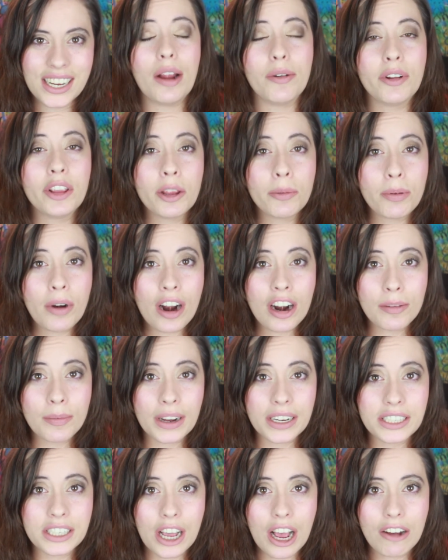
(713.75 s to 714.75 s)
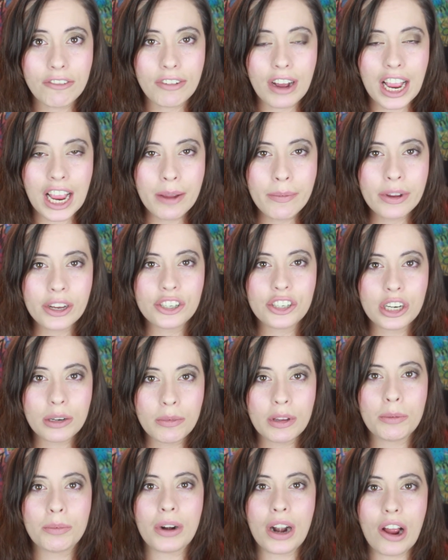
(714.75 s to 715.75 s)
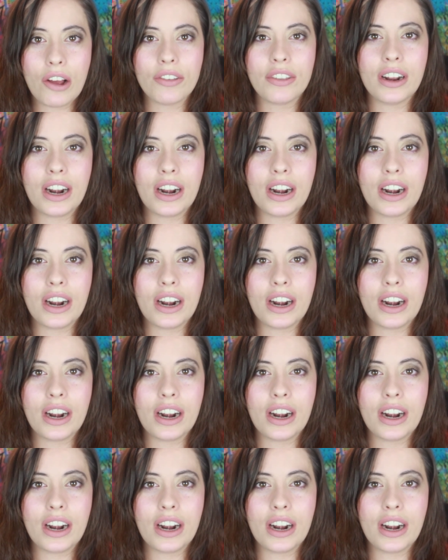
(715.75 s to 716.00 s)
I'm really proud of myself. I am extremely proud